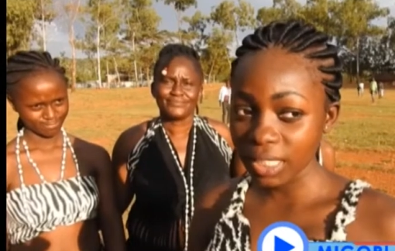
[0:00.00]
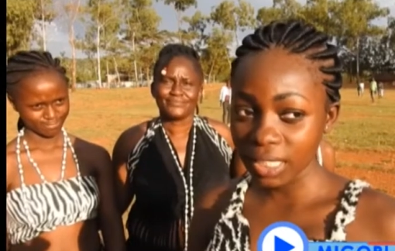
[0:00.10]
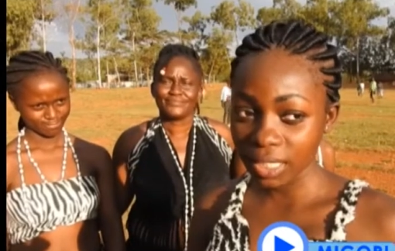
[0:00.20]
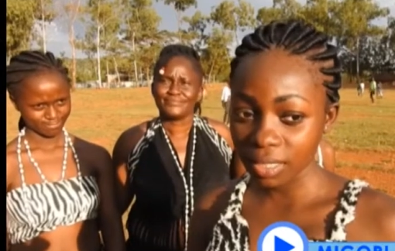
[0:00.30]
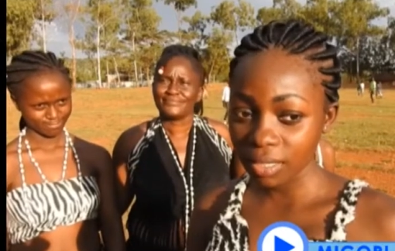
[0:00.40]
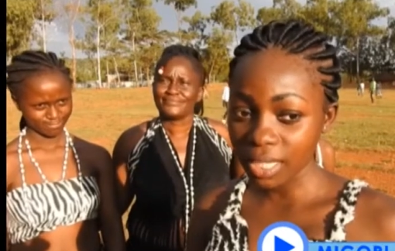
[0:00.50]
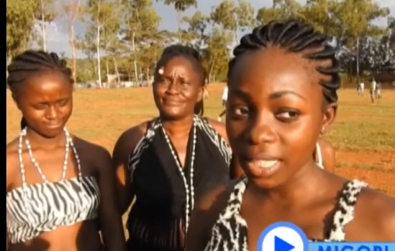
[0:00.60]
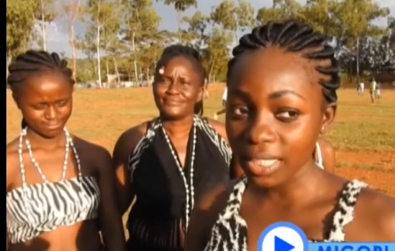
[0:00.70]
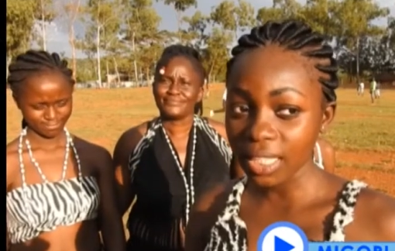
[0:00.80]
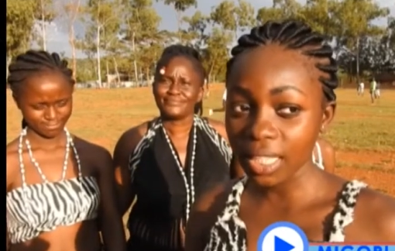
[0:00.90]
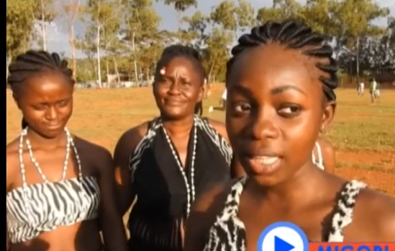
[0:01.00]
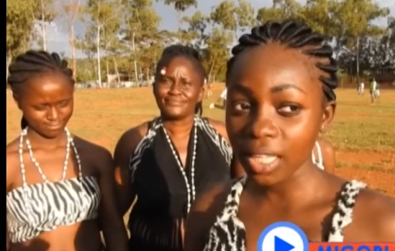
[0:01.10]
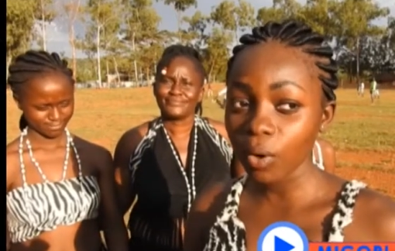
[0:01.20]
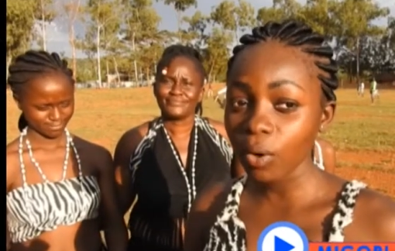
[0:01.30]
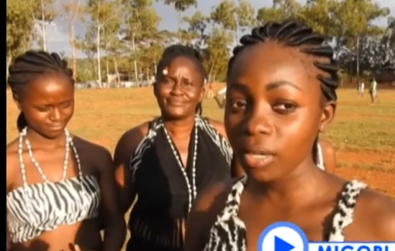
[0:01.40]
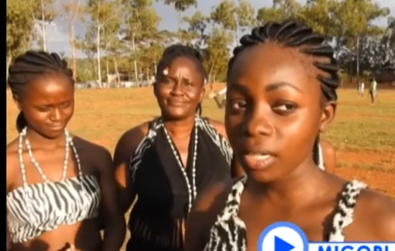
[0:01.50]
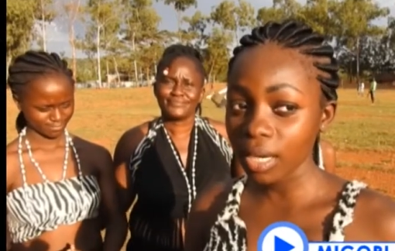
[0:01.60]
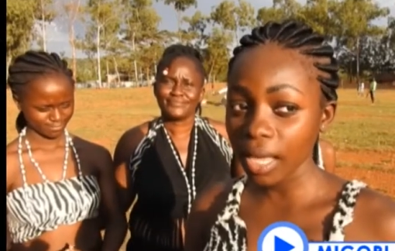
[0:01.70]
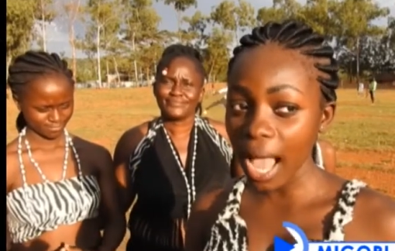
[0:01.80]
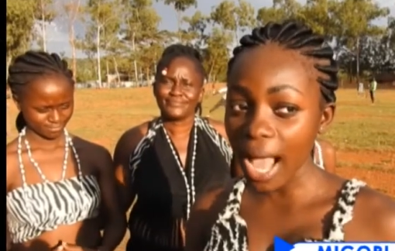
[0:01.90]
Speaker 1: this dancing thing or
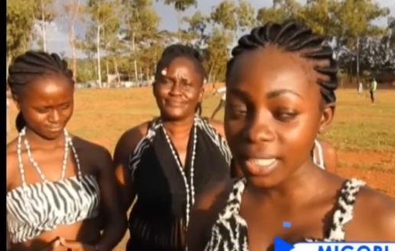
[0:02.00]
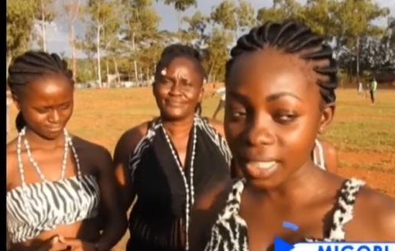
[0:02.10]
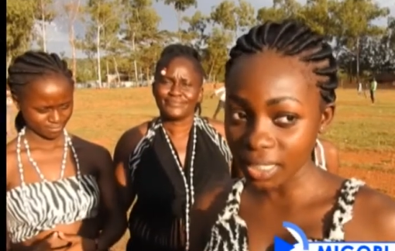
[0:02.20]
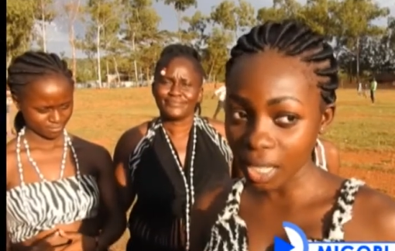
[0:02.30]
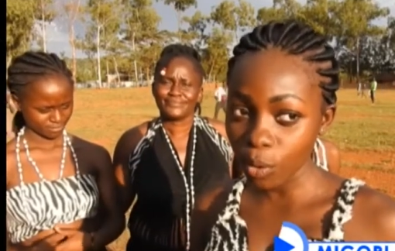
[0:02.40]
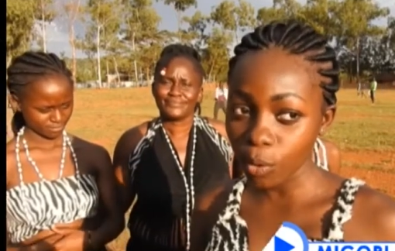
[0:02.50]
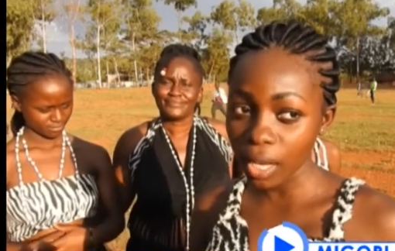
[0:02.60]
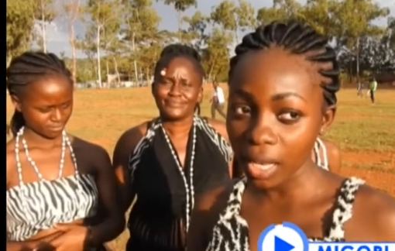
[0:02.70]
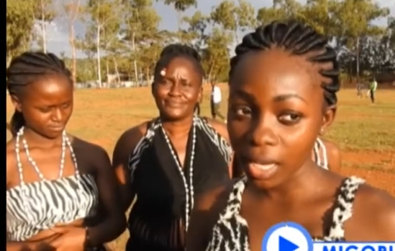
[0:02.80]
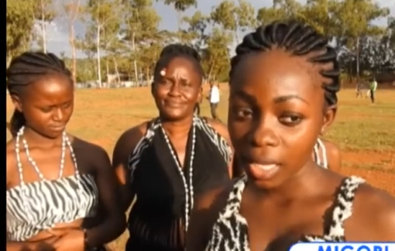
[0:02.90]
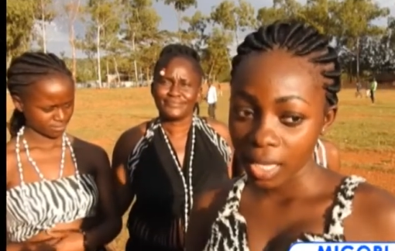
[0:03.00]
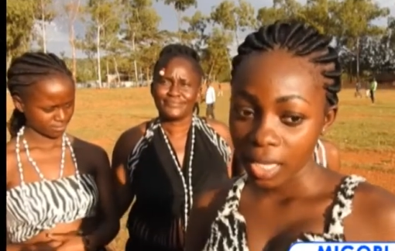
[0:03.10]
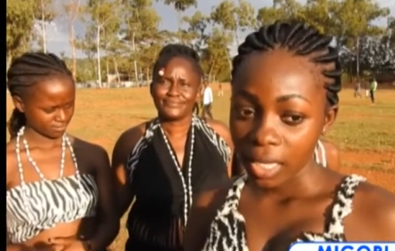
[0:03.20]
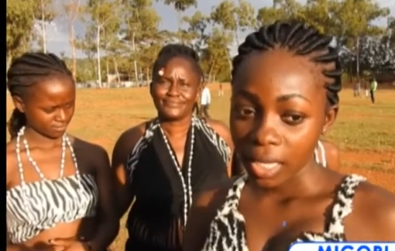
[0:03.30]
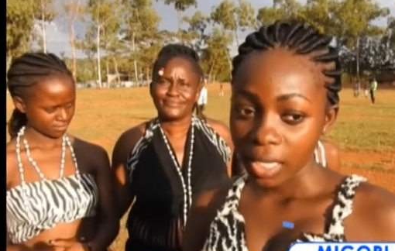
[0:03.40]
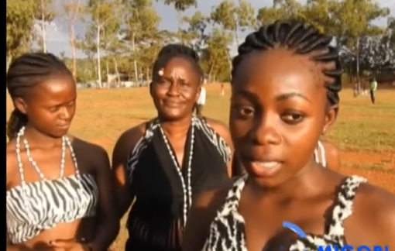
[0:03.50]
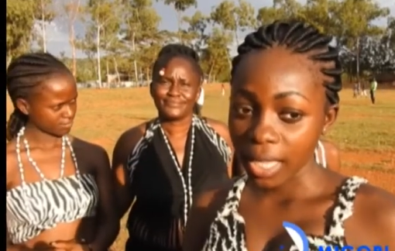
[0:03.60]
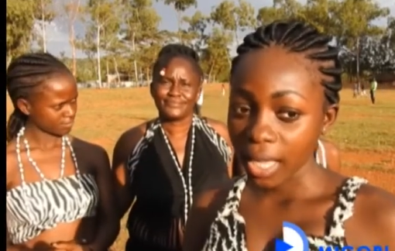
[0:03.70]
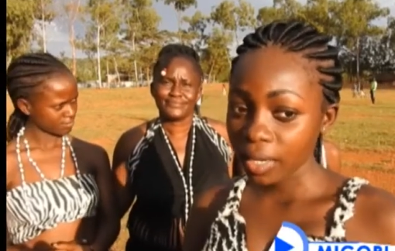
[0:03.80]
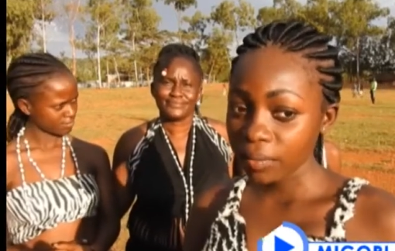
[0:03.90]
art as a whole.
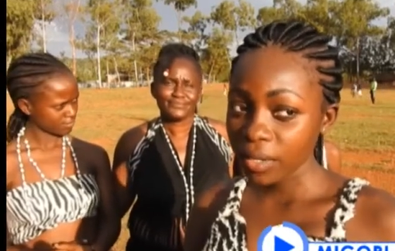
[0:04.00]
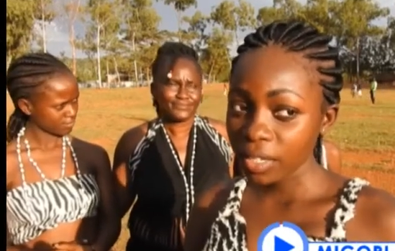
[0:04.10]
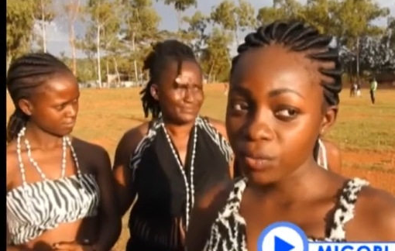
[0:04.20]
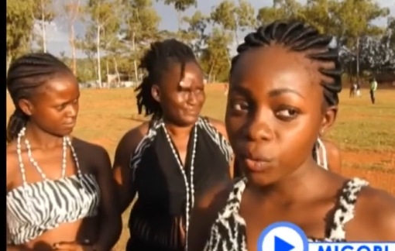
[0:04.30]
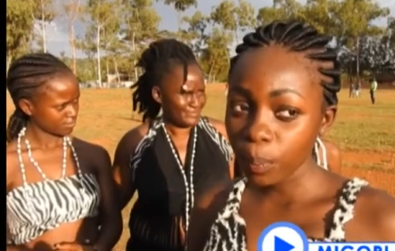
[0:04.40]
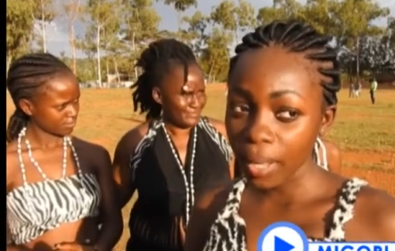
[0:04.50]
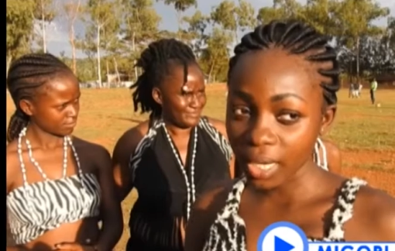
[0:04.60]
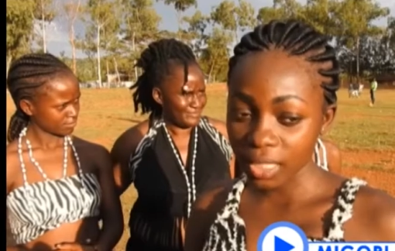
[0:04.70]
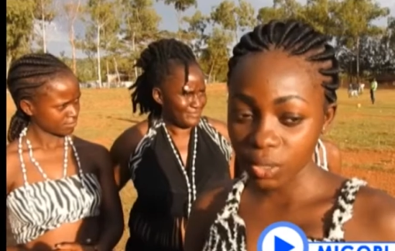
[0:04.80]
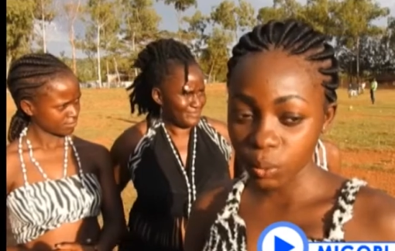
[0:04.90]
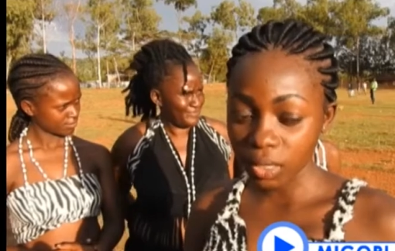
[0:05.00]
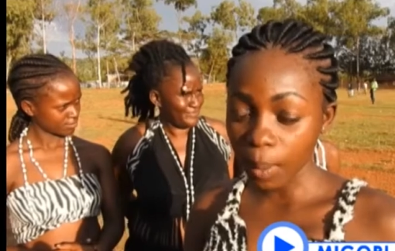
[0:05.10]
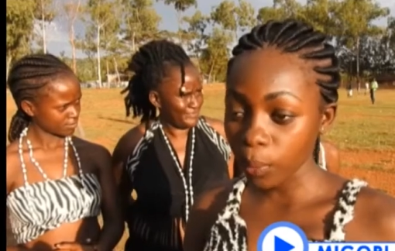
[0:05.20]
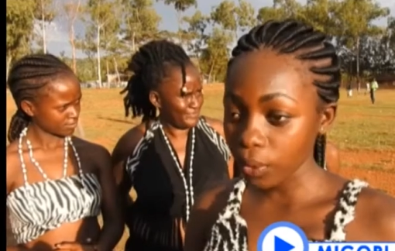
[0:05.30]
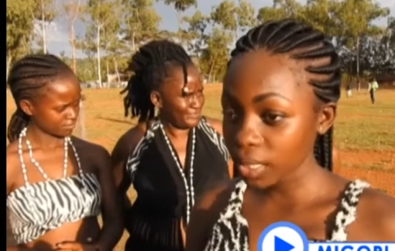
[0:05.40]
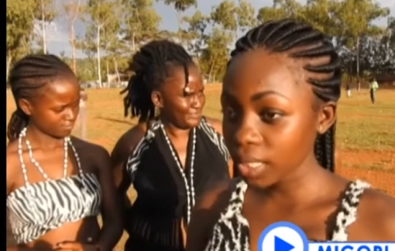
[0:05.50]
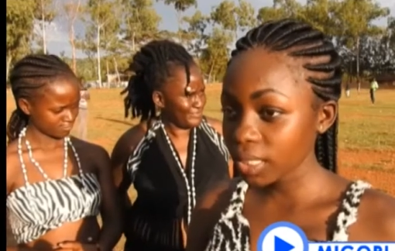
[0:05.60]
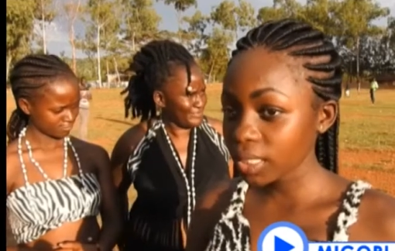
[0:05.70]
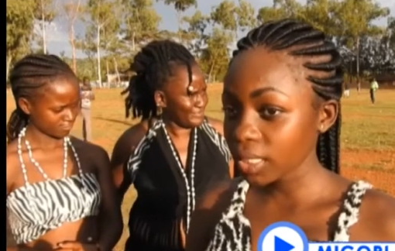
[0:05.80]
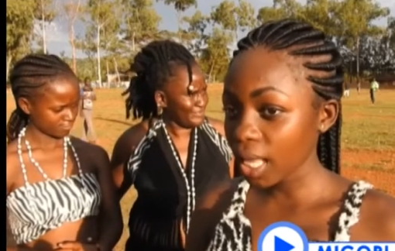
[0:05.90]
There are very few parents who support
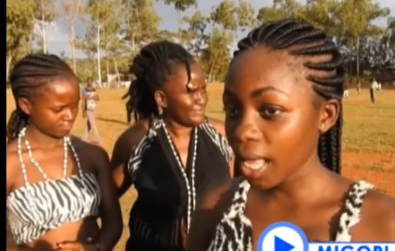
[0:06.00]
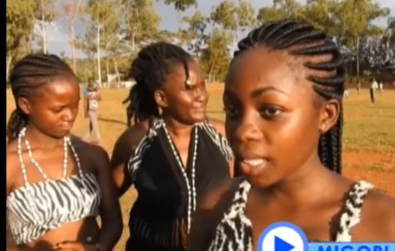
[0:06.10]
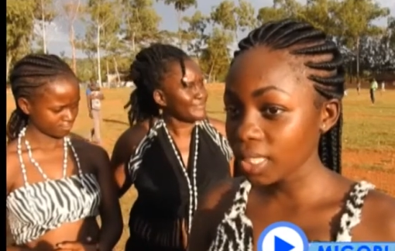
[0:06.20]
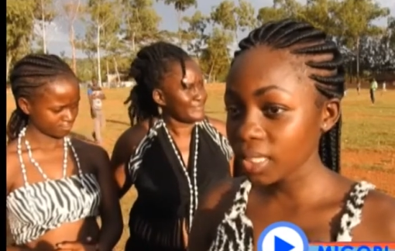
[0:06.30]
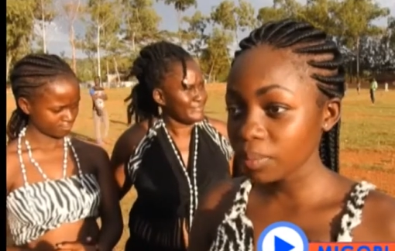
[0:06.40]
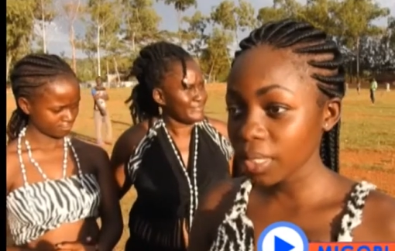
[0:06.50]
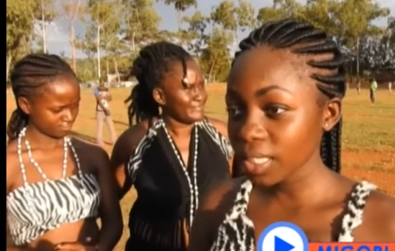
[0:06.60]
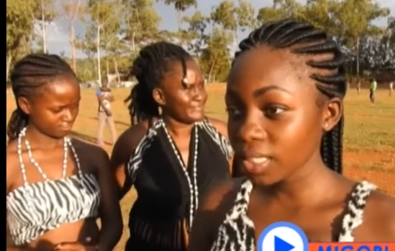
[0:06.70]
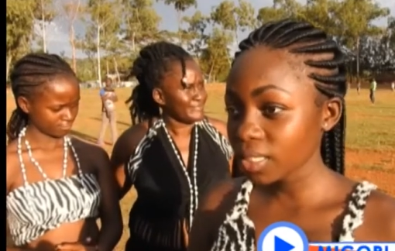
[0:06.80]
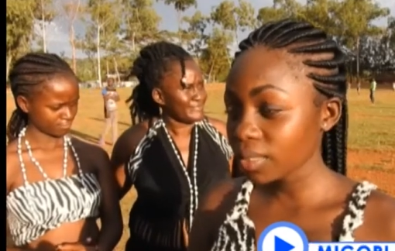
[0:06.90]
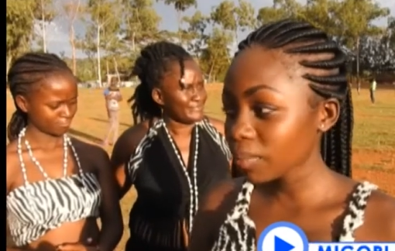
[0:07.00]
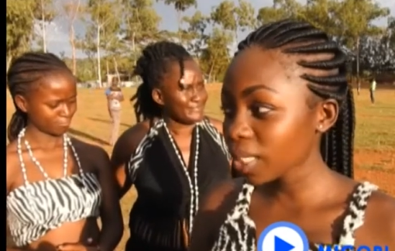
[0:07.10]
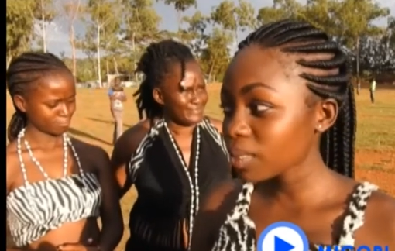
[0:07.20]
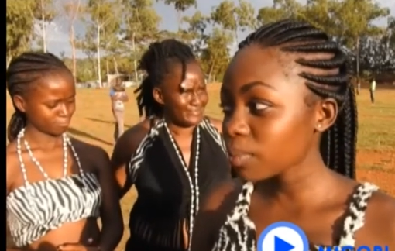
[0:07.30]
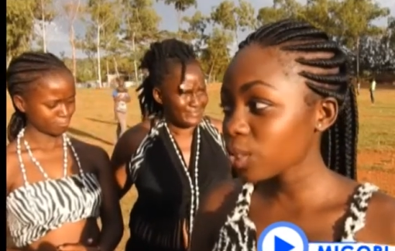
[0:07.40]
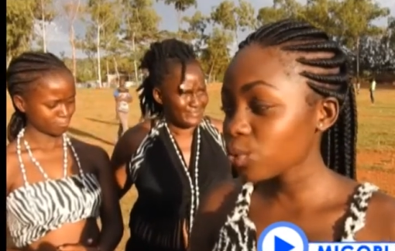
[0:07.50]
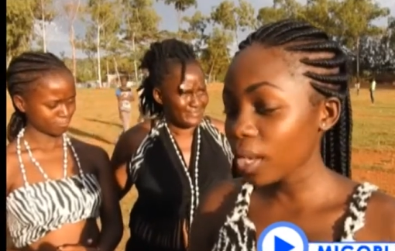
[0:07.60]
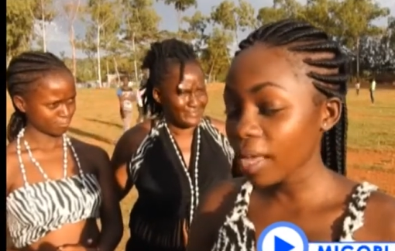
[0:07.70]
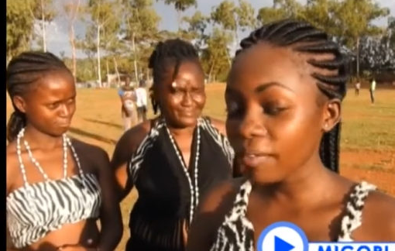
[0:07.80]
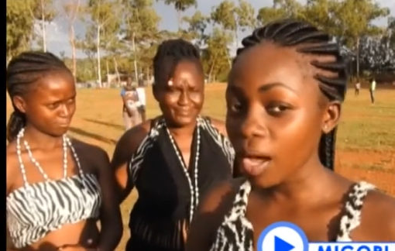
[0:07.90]
this, and this makes, makes me to
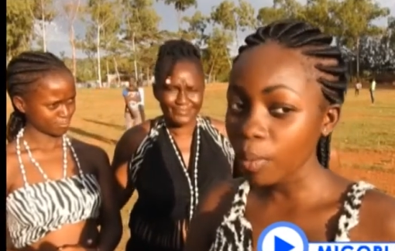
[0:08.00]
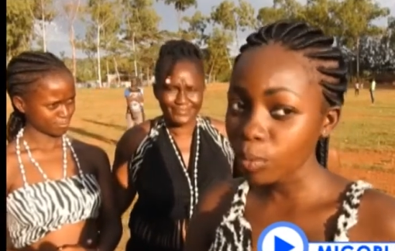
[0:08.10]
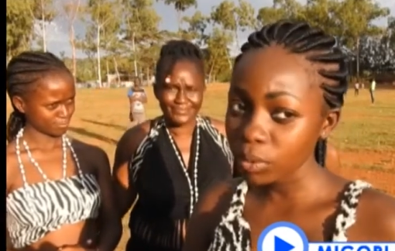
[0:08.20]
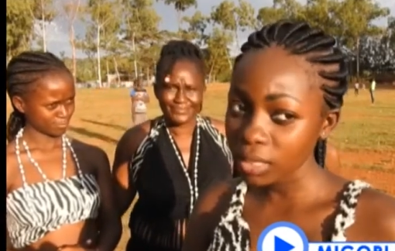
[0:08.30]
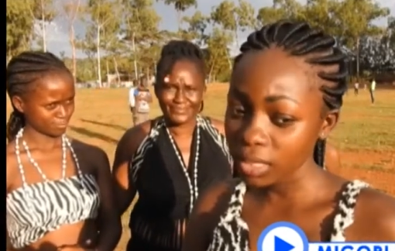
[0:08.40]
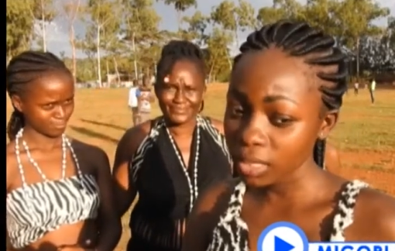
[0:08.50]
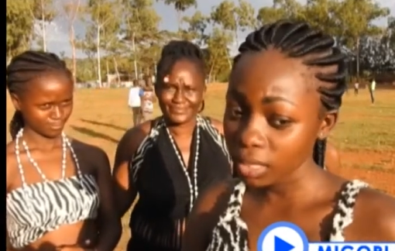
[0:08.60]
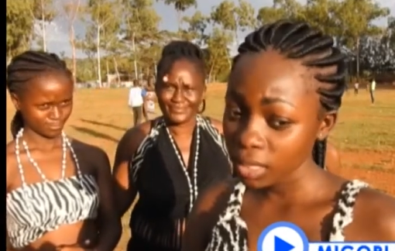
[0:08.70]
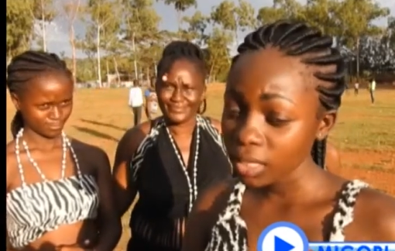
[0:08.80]
love her most.